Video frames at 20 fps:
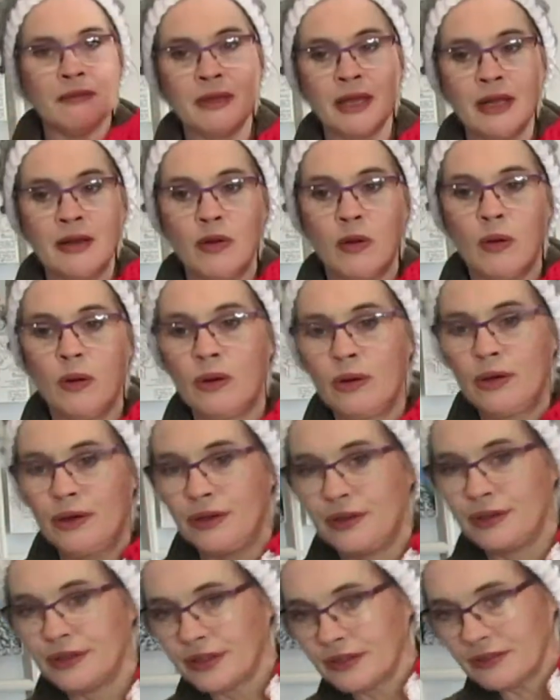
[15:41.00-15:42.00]
I'm getting
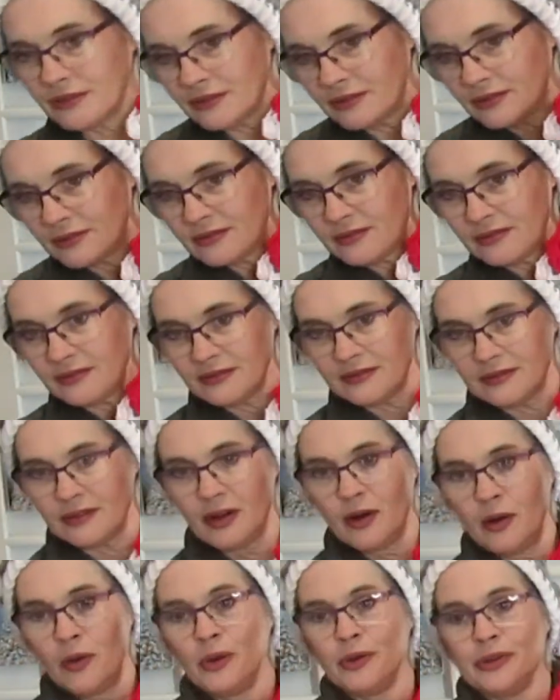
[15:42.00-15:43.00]
old,
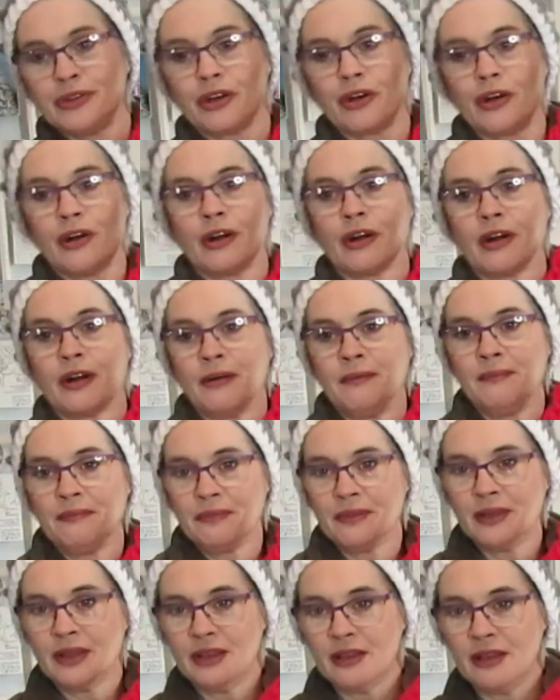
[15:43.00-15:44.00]
older.
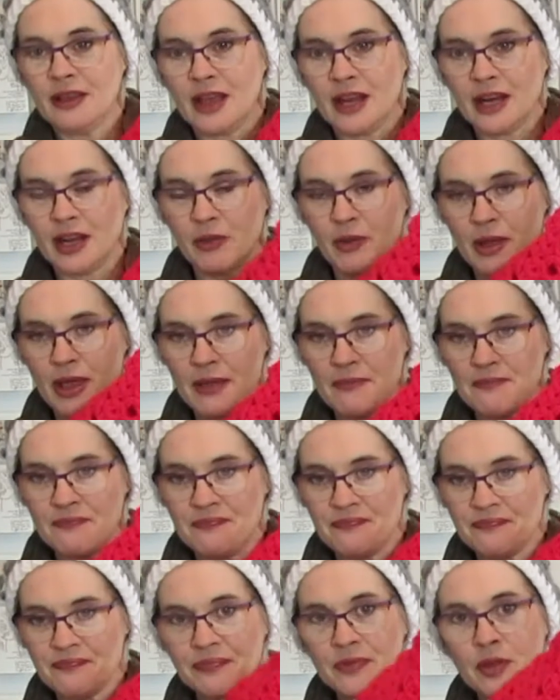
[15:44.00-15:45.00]
Anyway,
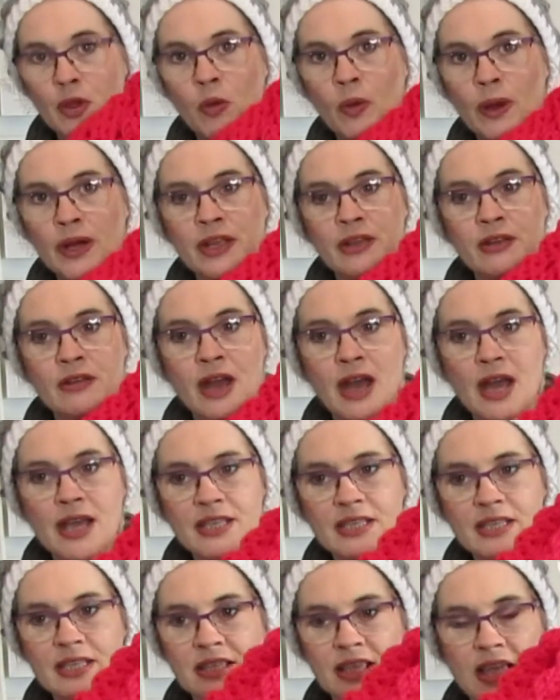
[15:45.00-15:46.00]
what do you
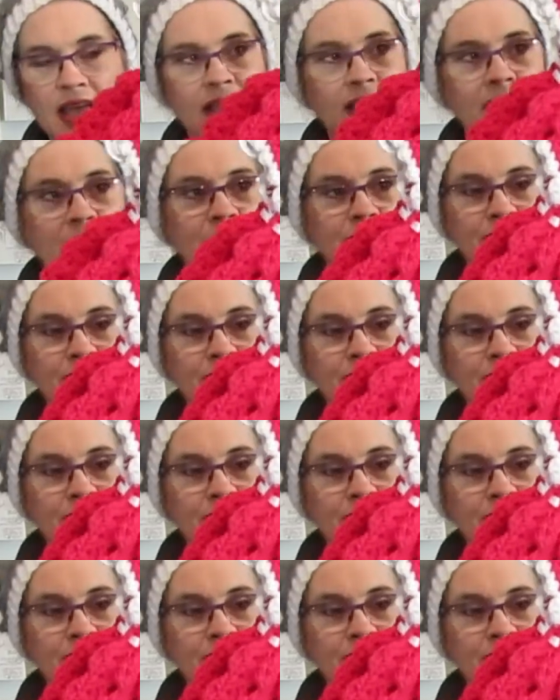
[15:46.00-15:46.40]
guys think?